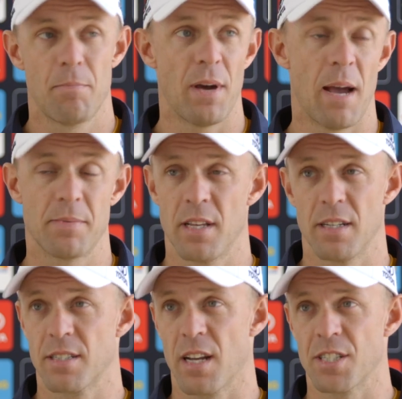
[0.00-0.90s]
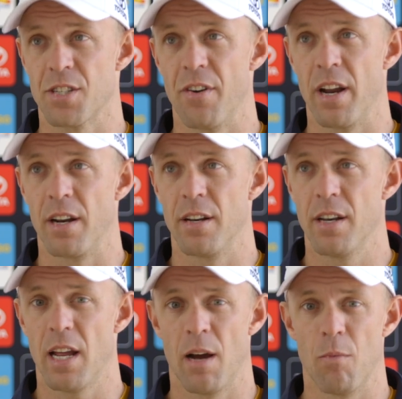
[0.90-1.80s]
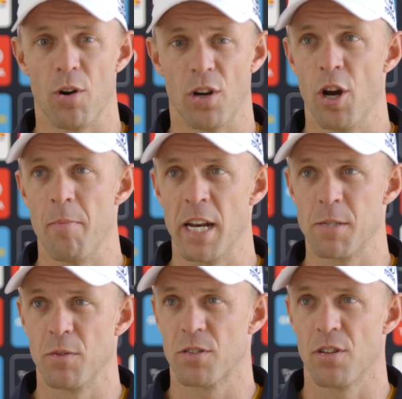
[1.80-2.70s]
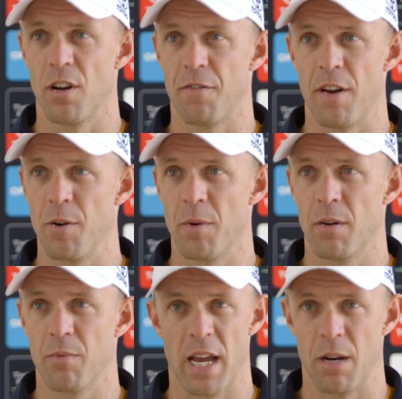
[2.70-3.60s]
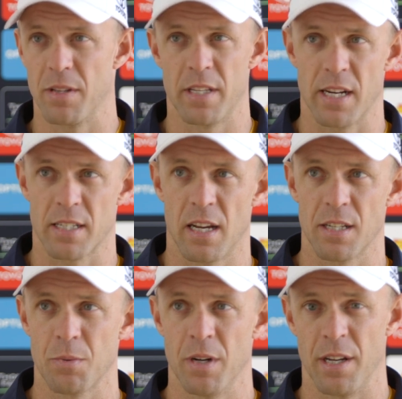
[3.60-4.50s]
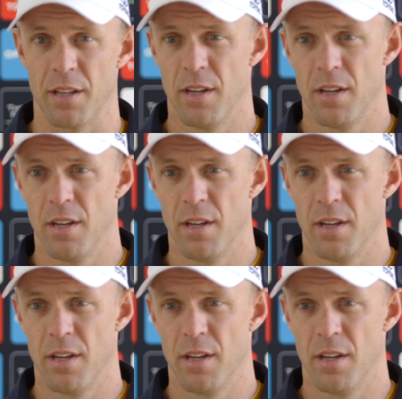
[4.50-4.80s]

Perhaps that discussion around um, what load management looks like for everyone. We had it with Tex last week.